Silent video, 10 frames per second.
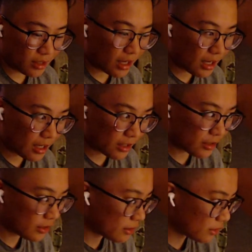
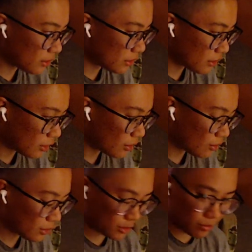I don't
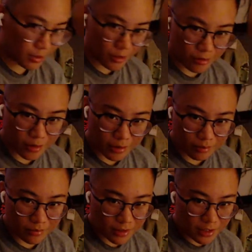want to bother
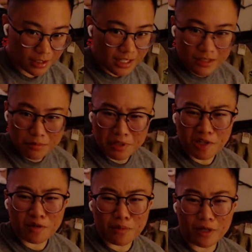them. And that's
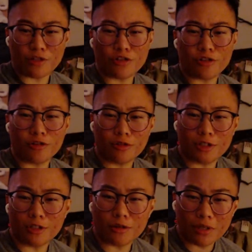become my issue,
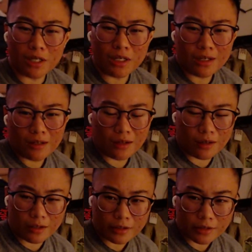
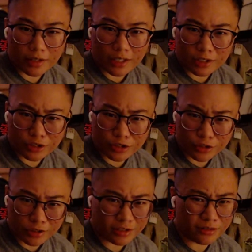Like, I
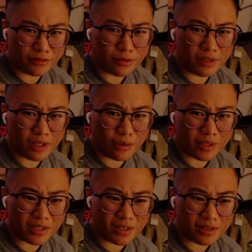shouldn't feel that
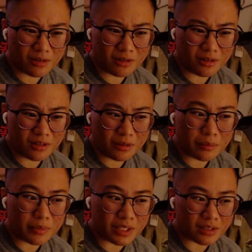way.
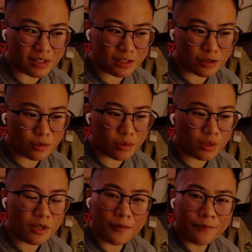Because I know
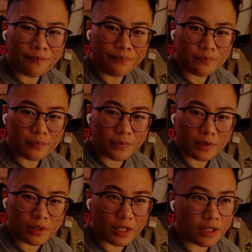
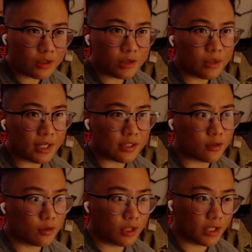everyone has
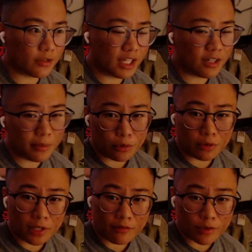their own lives. I have my own
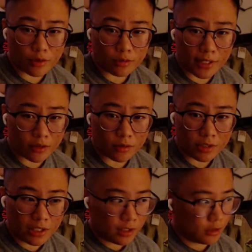life too now.
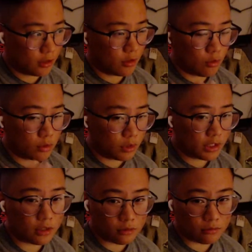
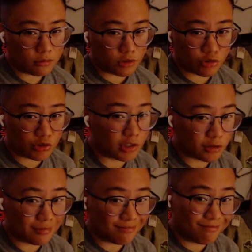Working is
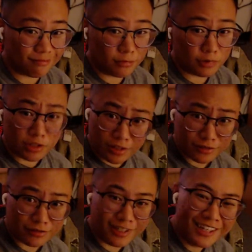just tough.